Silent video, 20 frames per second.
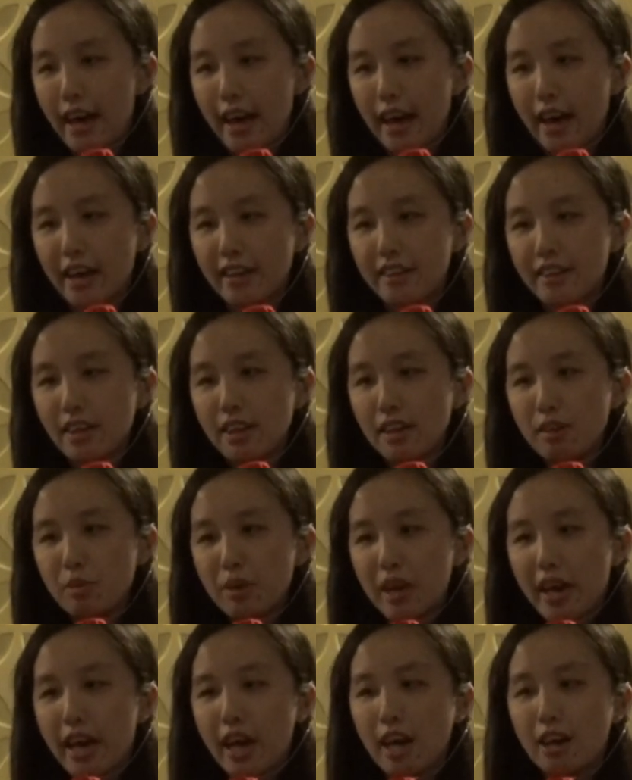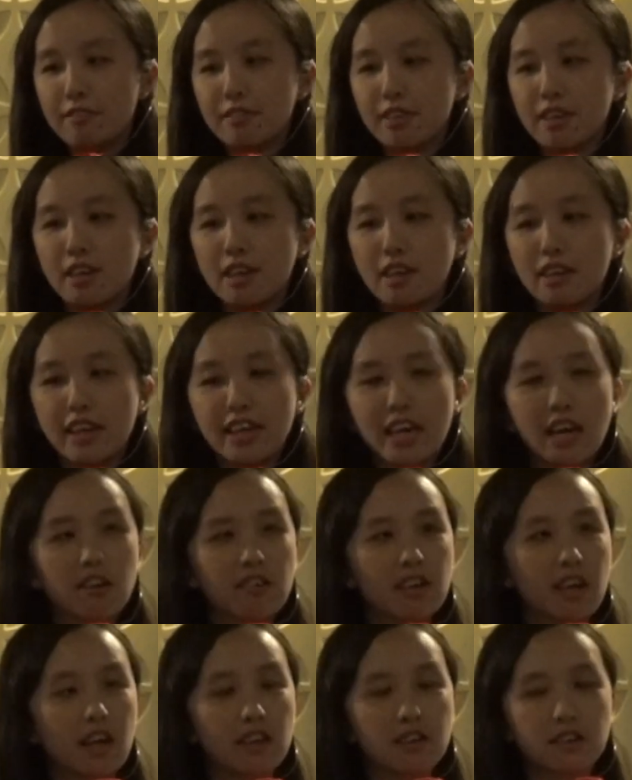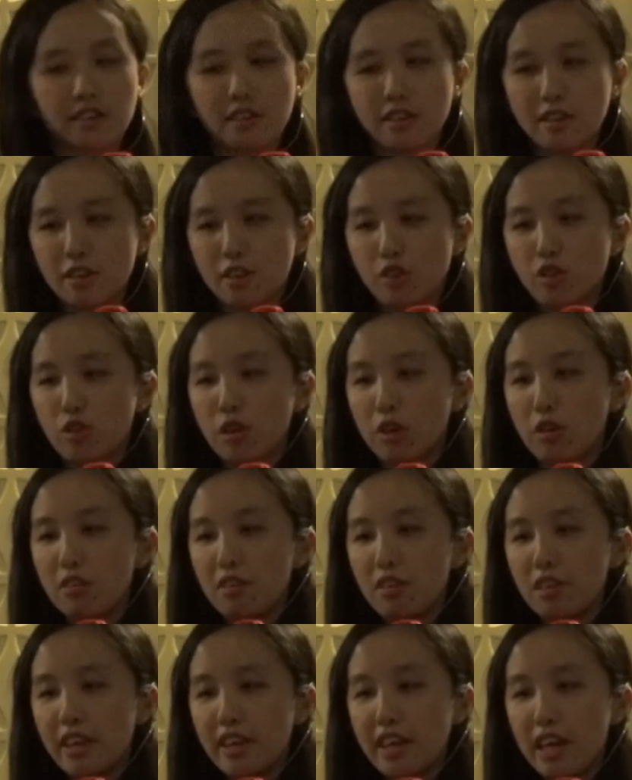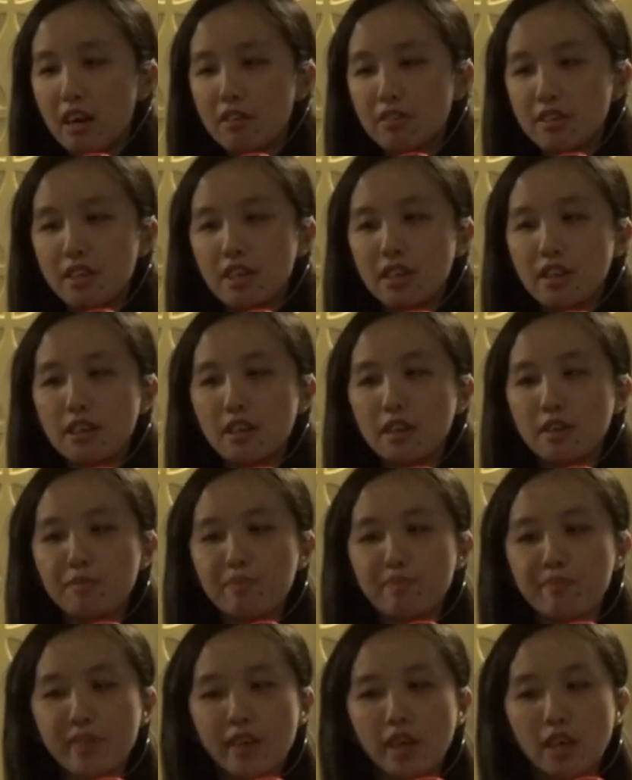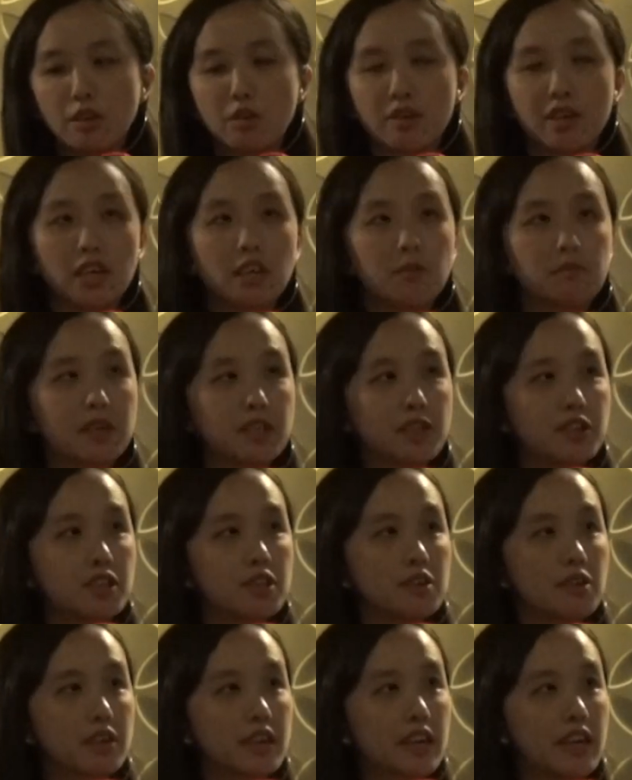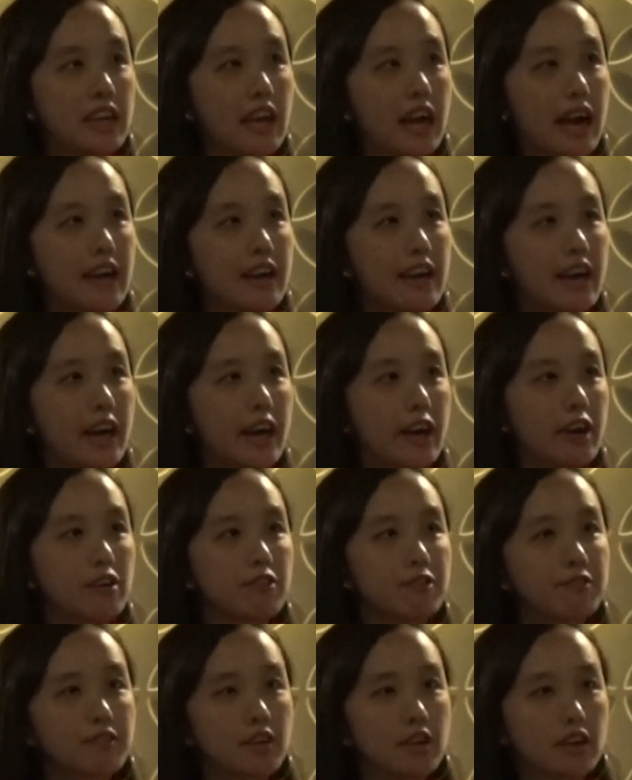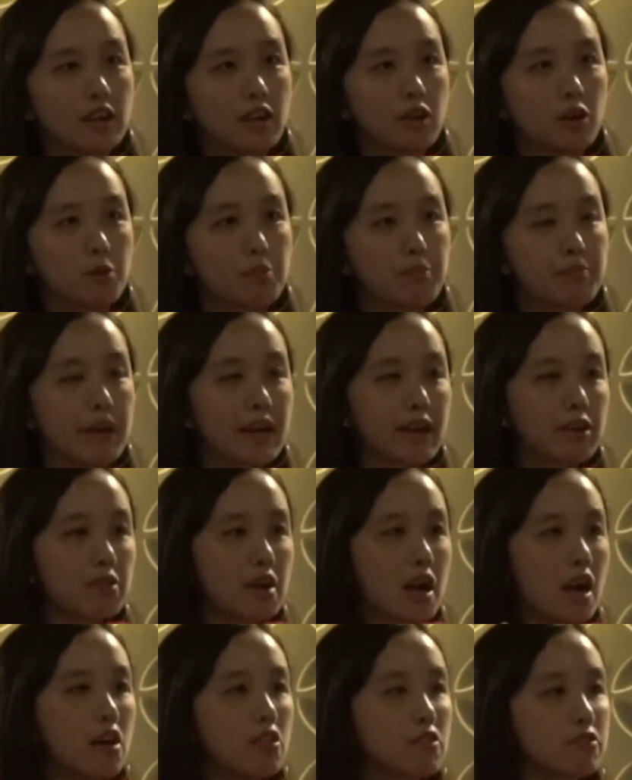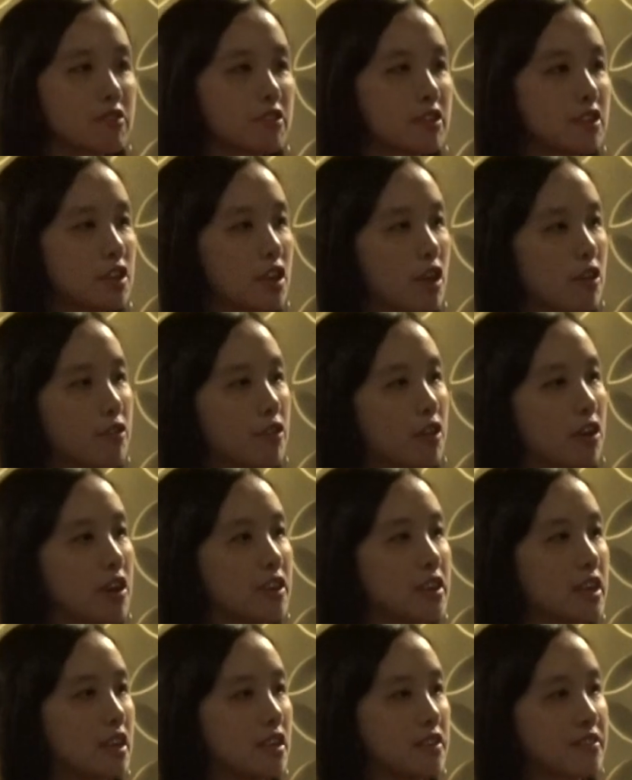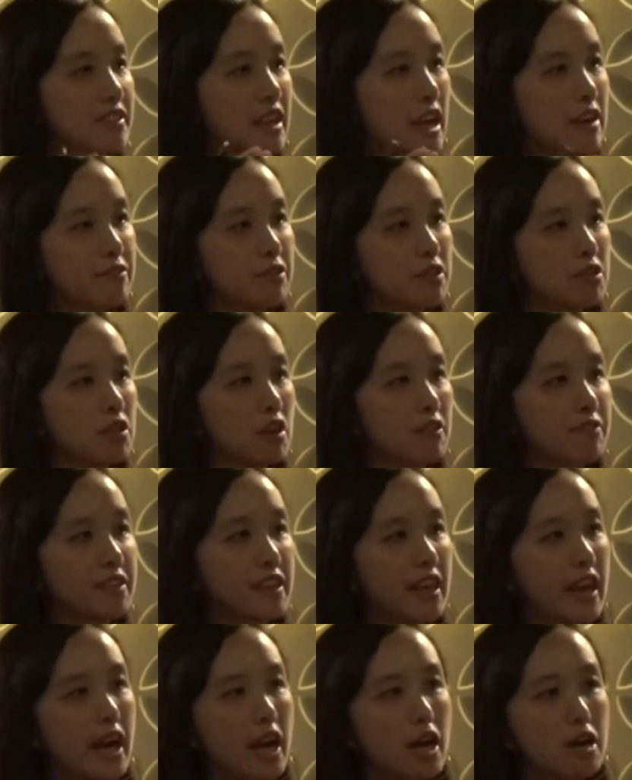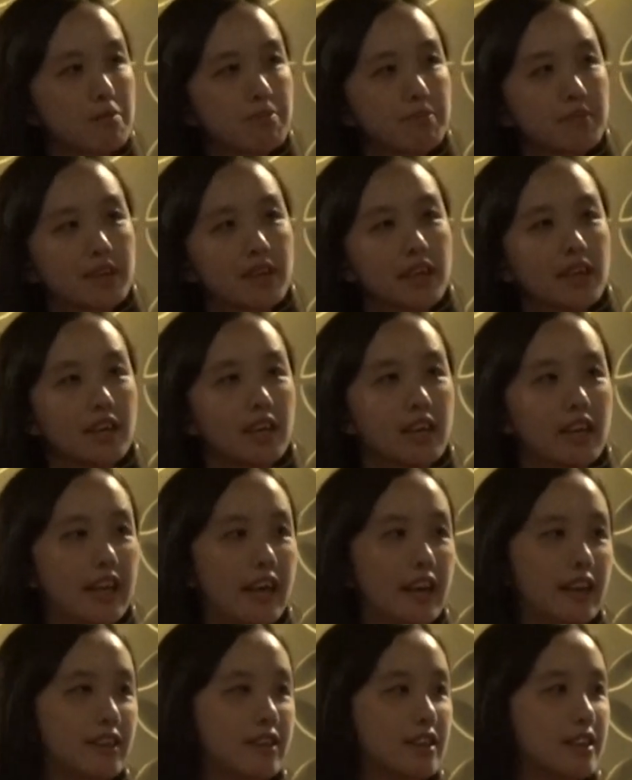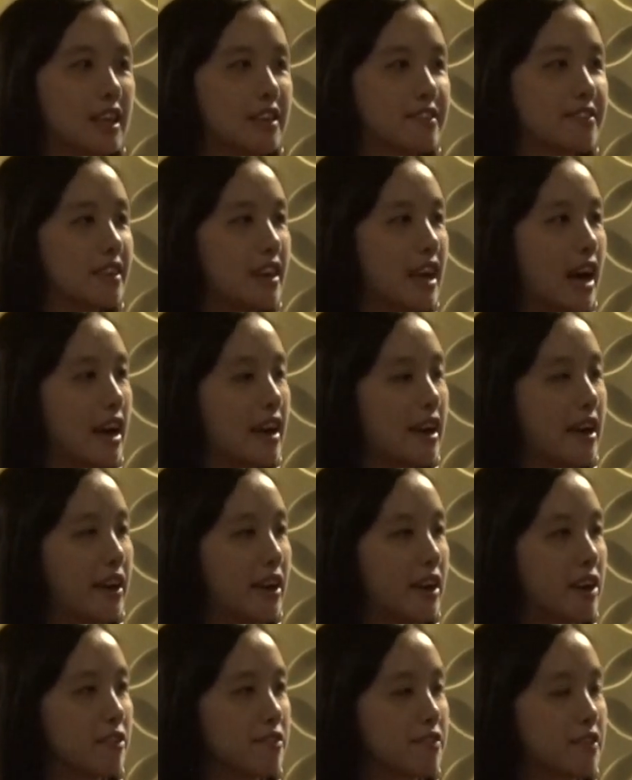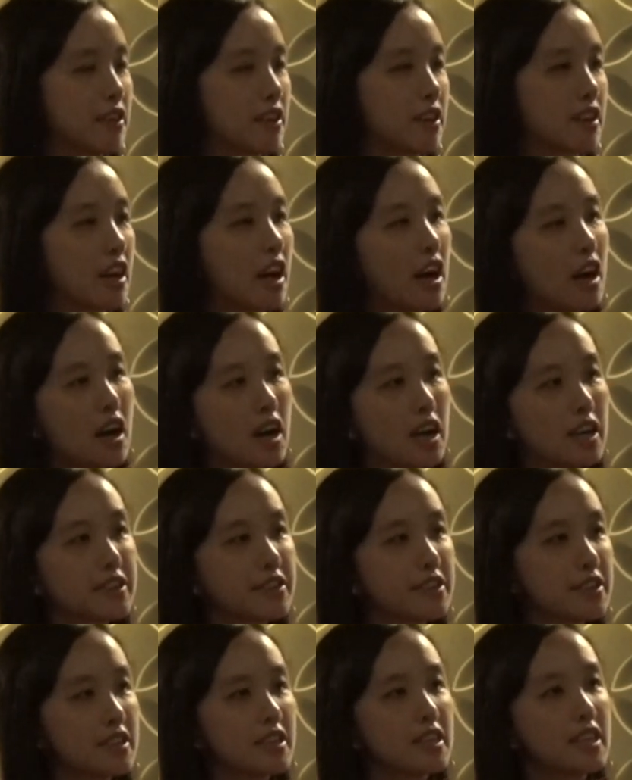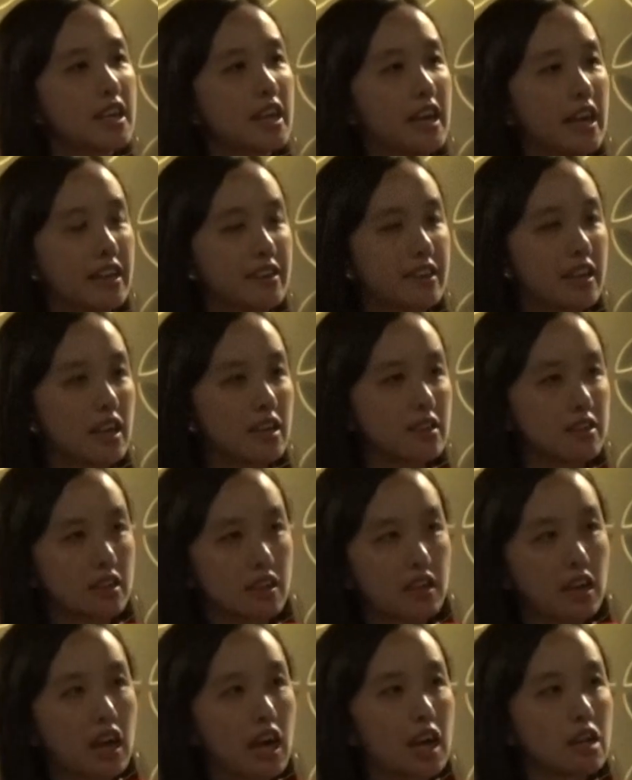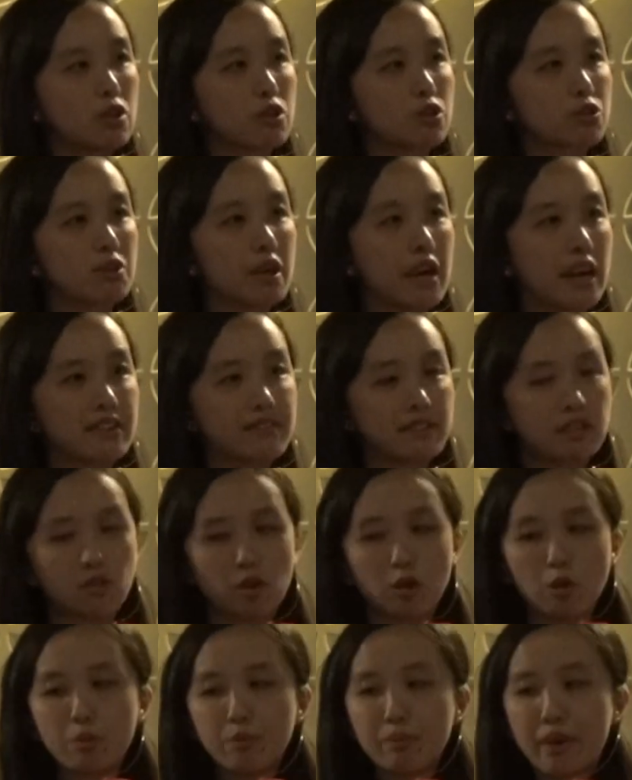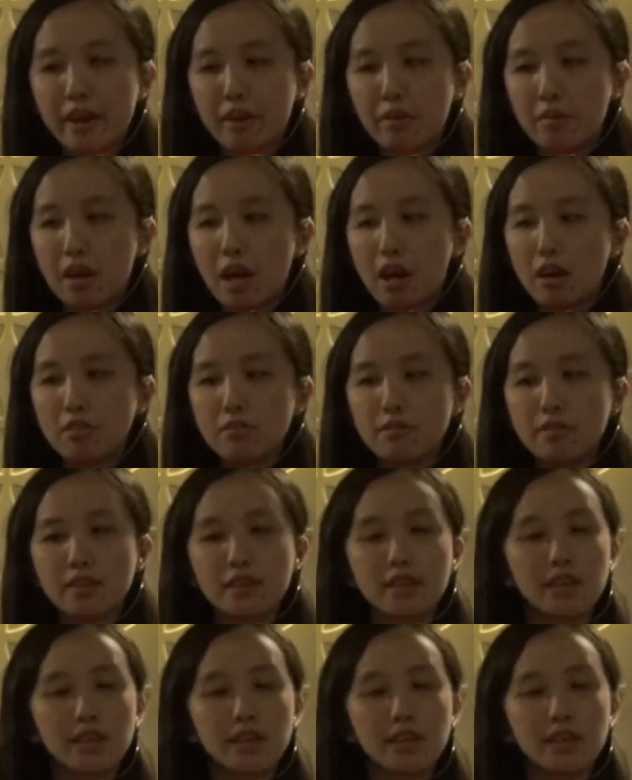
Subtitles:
And then we have the layout color. So layout here, you can imagine, okay, I have a background for the scaffold of the app, and let's say I have the card, and then the card also has its own background,